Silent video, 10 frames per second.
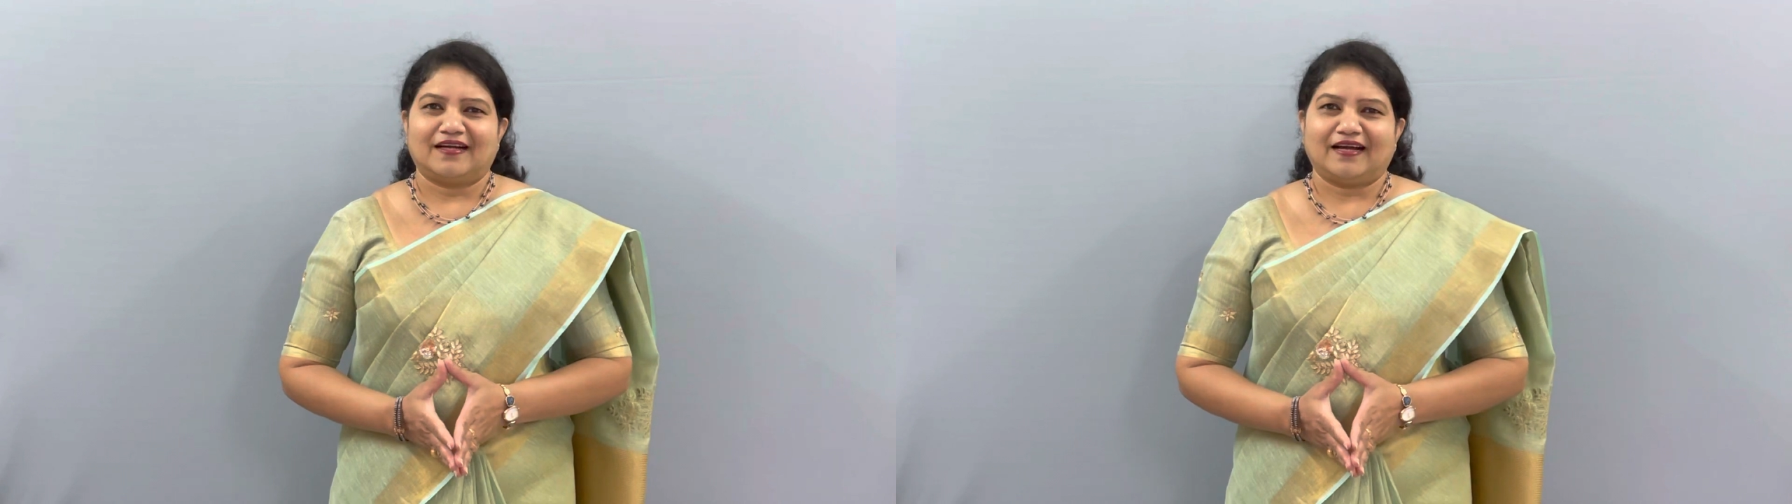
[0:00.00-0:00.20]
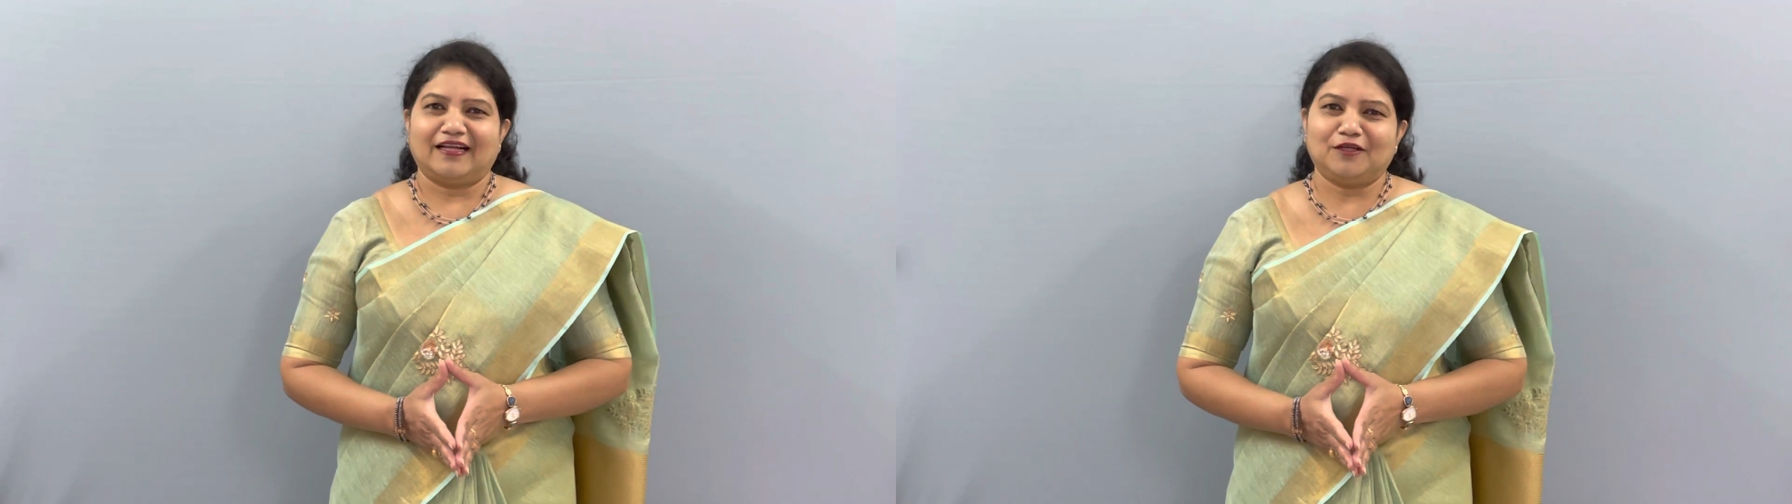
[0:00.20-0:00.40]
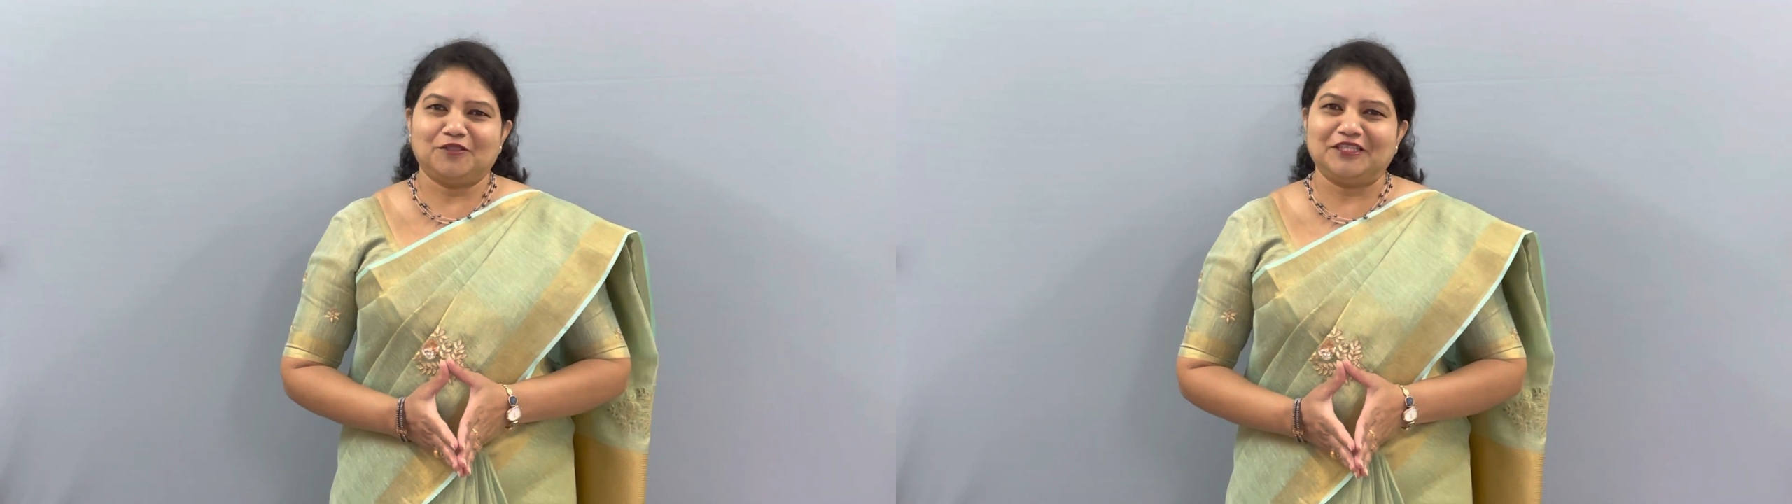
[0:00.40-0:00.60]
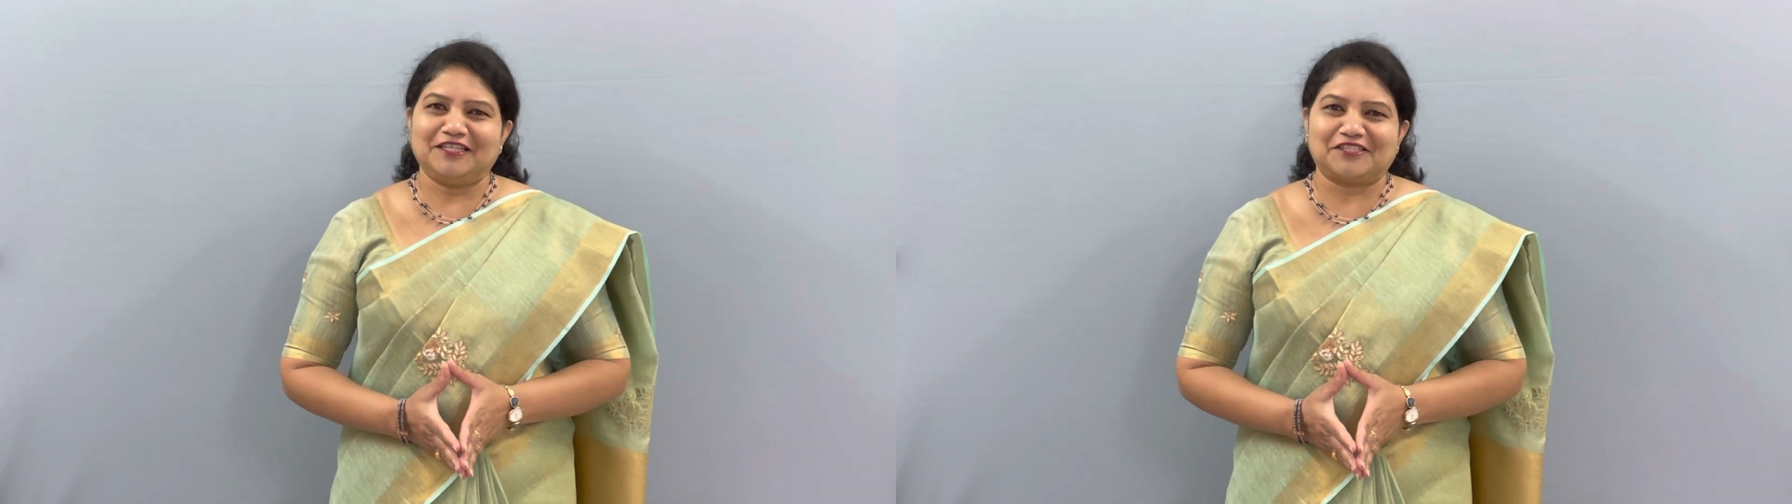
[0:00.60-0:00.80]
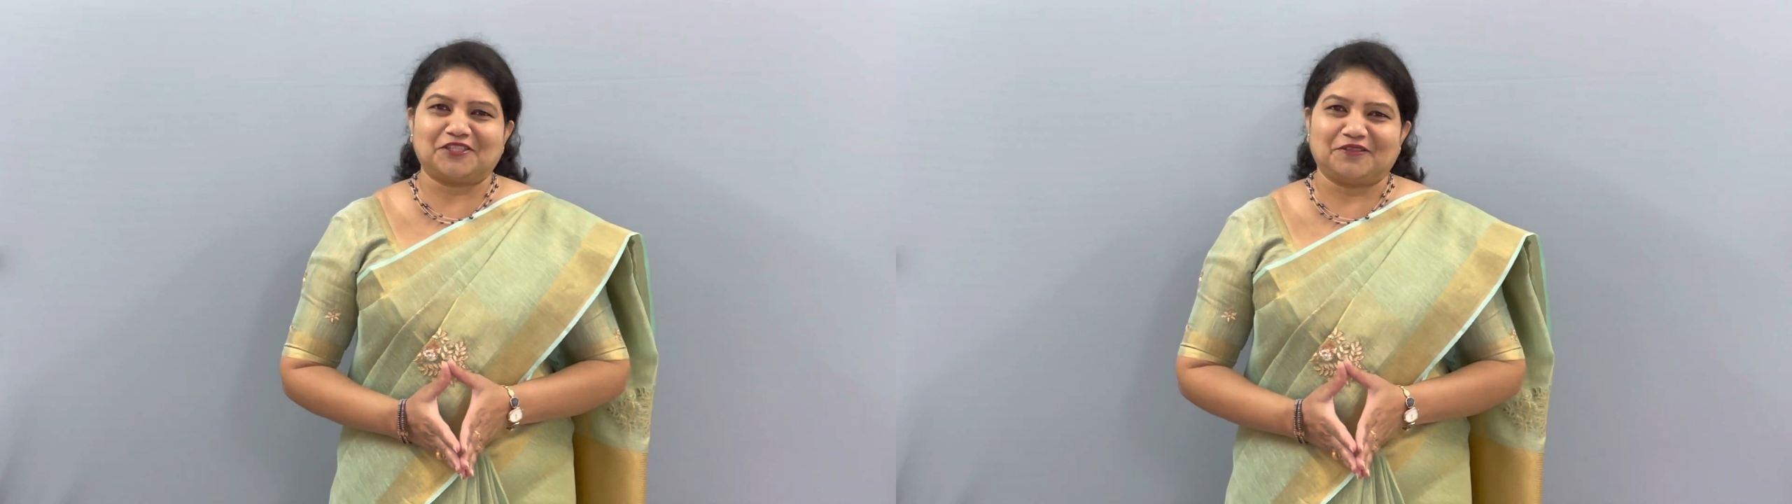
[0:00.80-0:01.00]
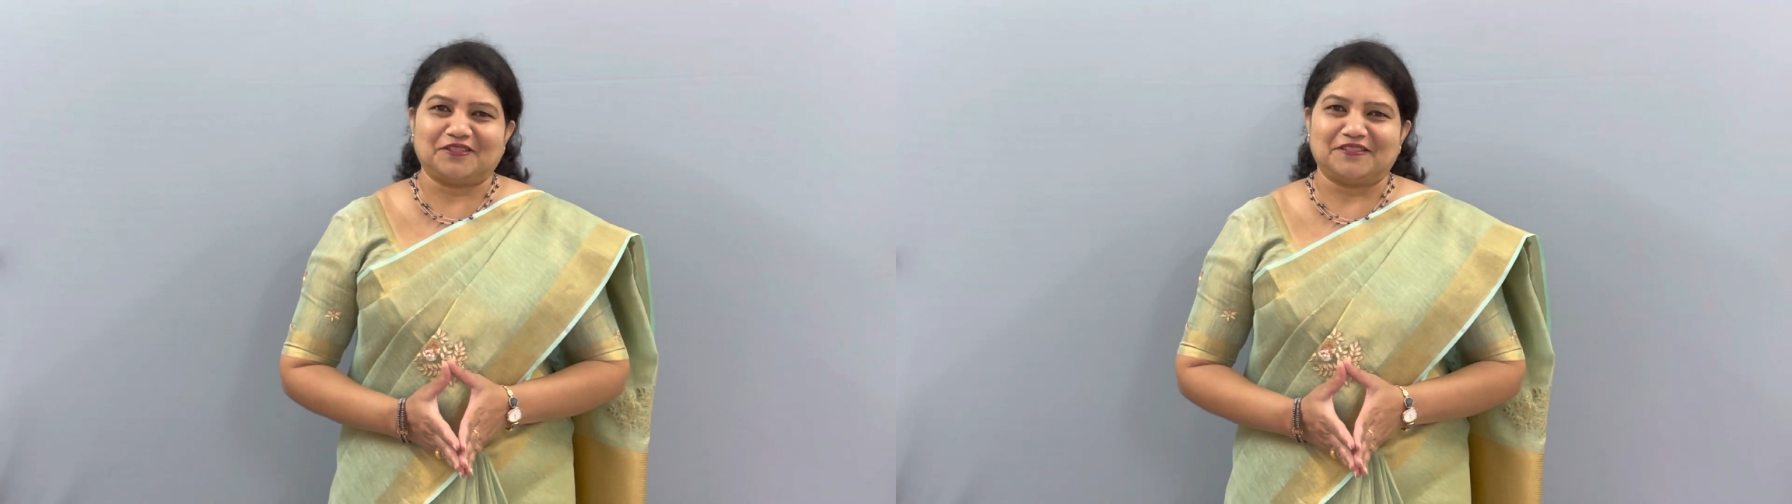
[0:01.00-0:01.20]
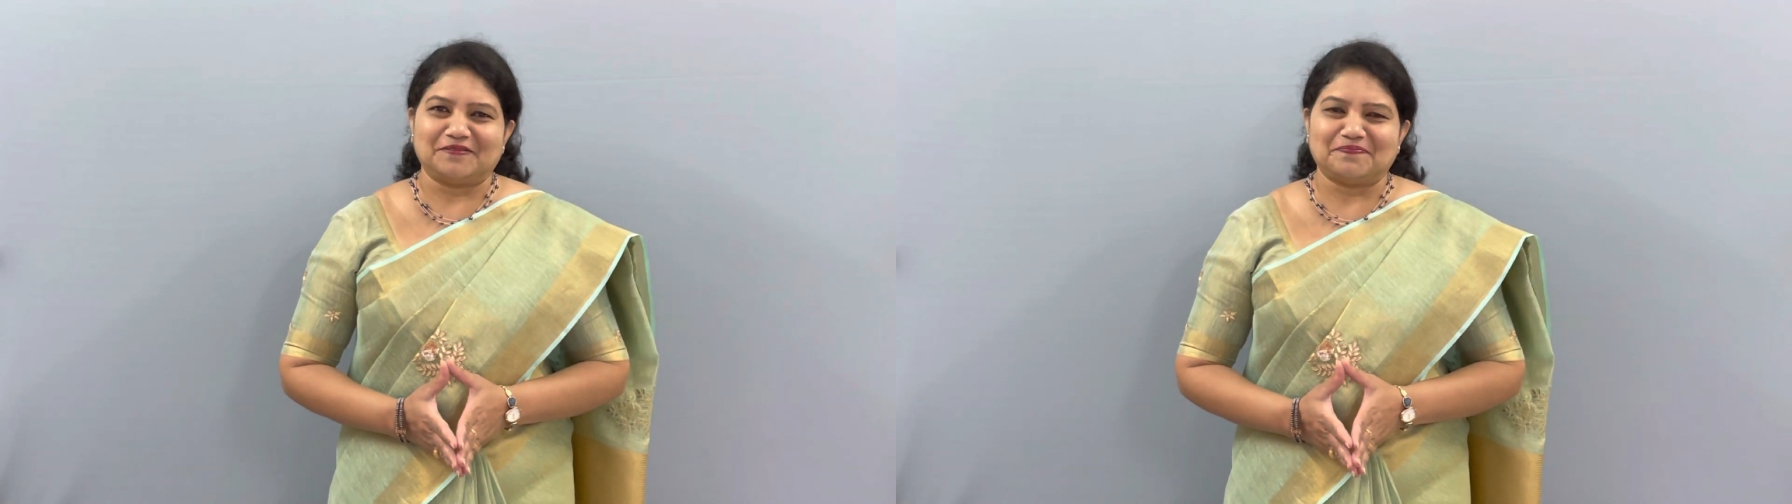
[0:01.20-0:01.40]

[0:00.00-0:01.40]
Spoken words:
Hello dear children,